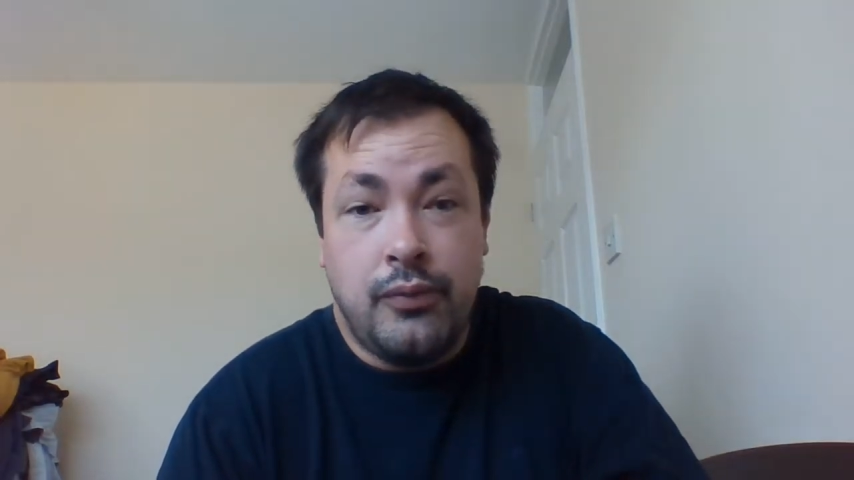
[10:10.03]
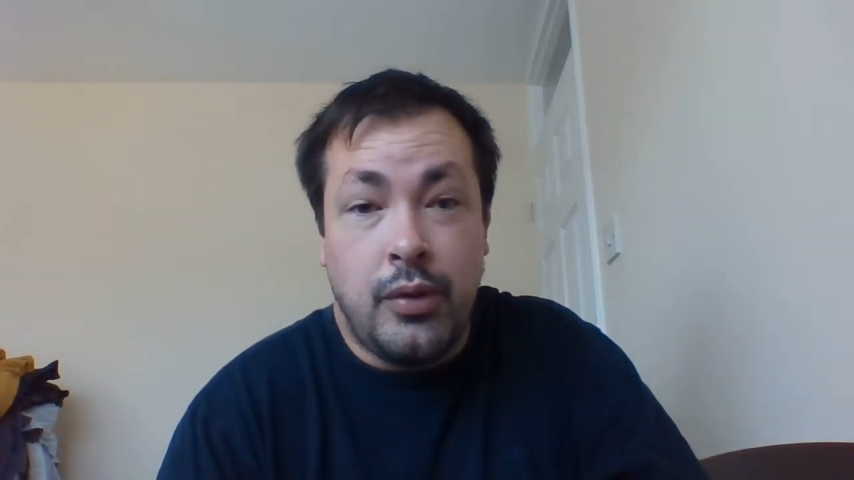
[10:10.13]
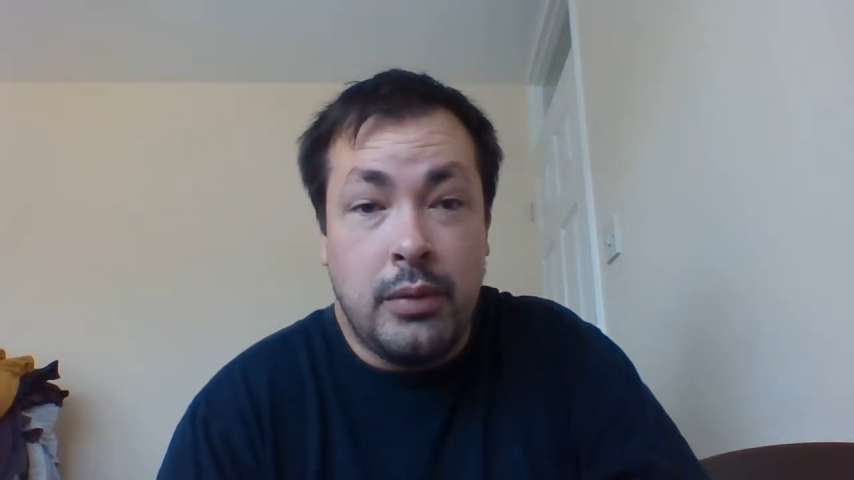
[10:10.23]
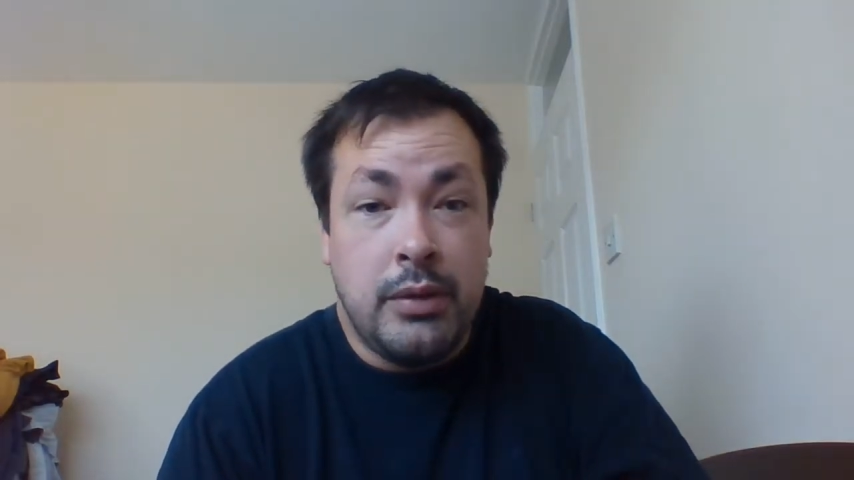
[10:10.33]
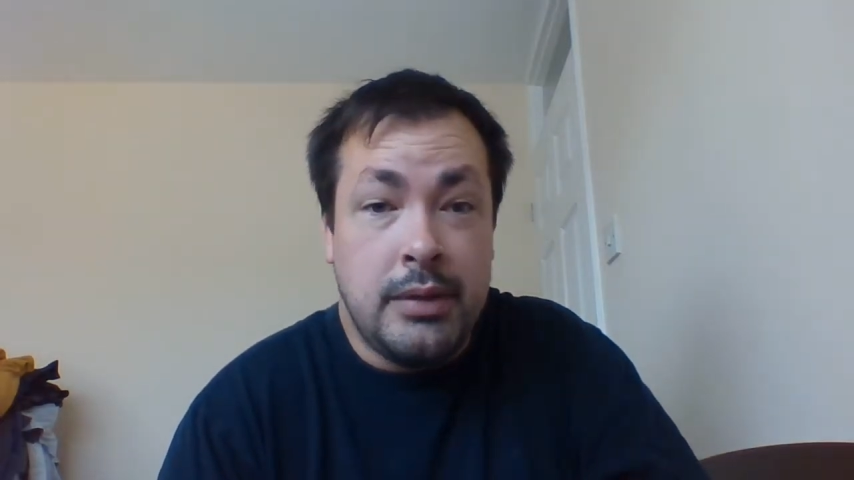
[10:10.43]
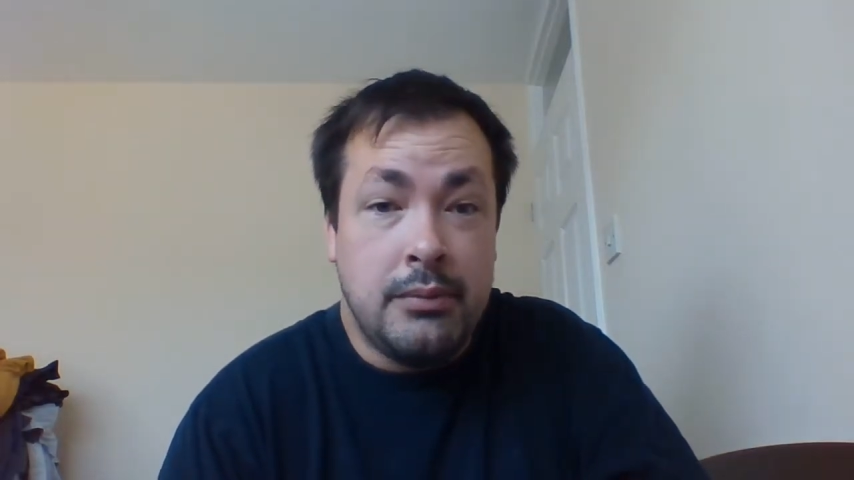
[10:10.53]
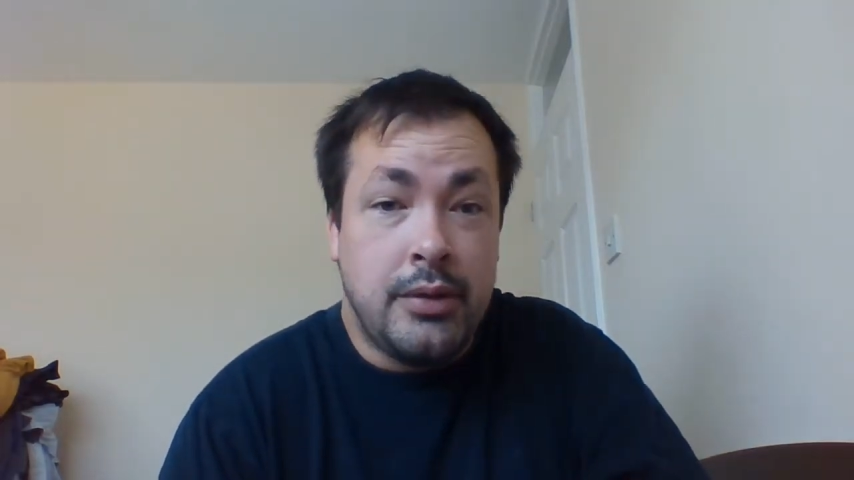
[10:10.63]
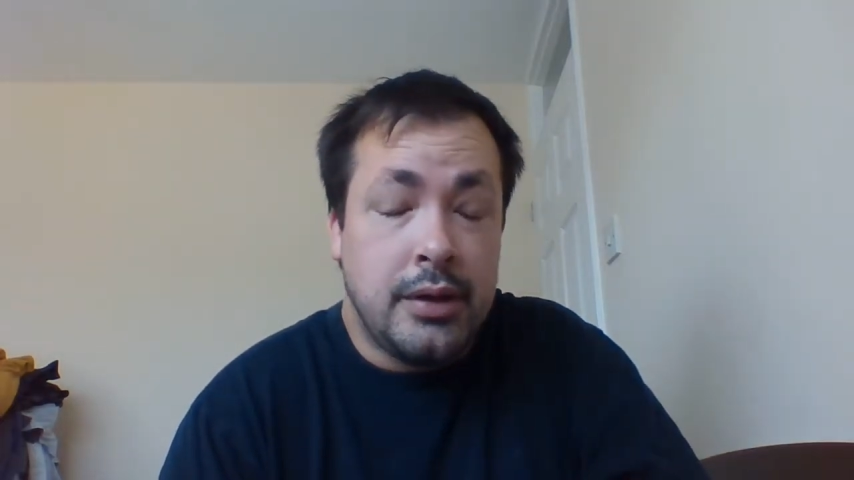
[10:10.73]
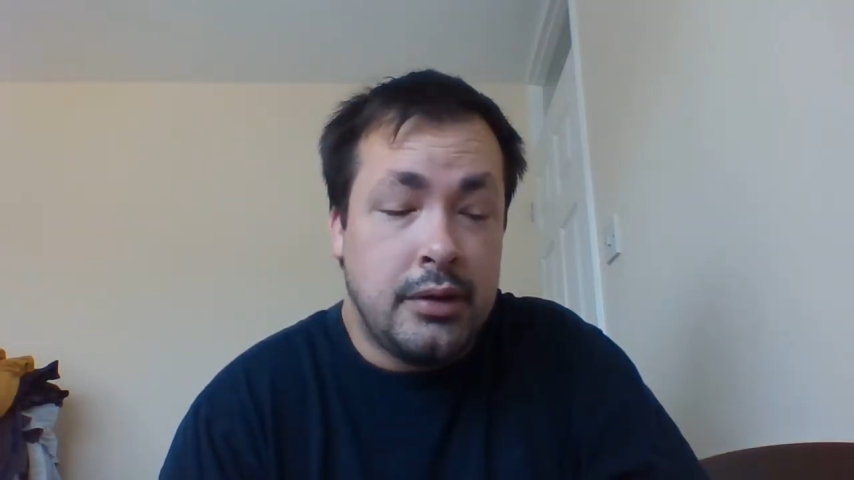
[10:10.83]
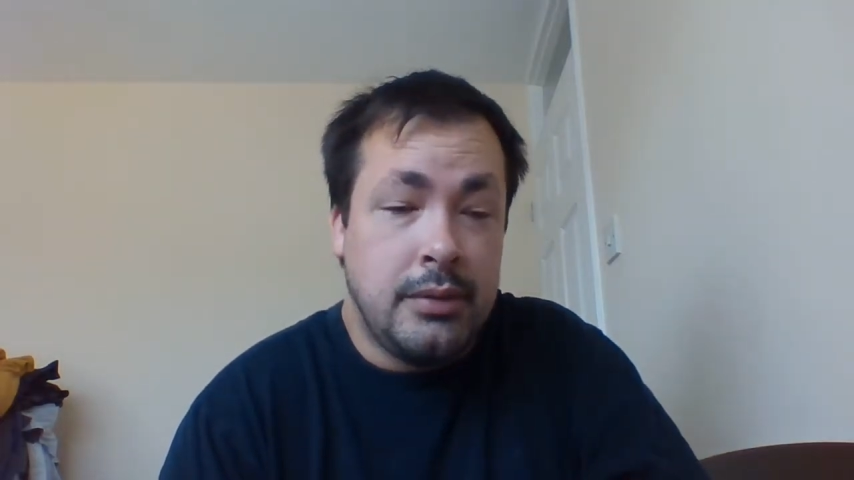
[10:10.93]
why women
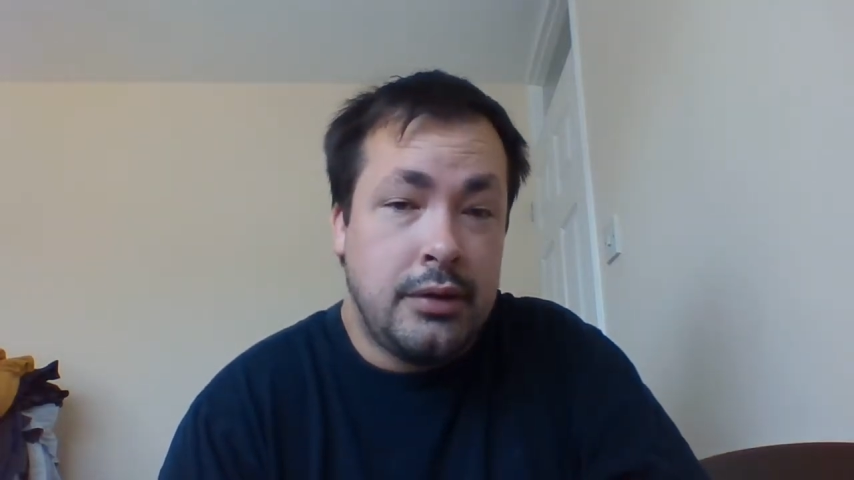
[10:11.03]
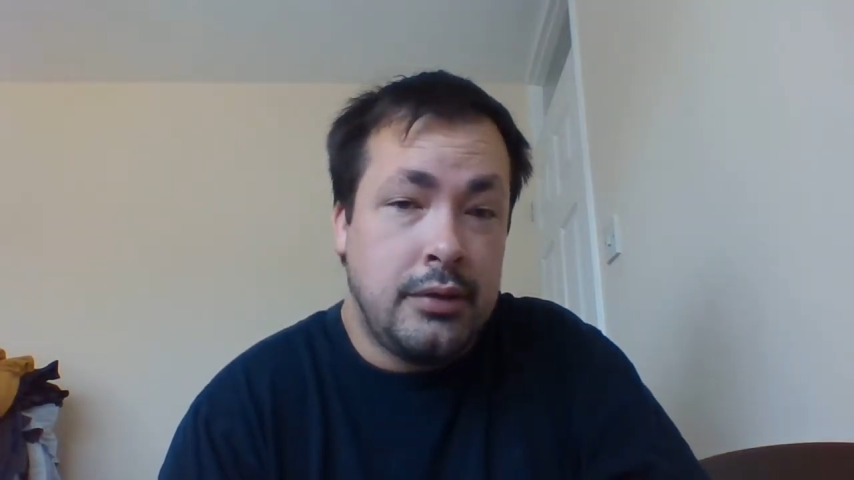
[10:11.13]
might commit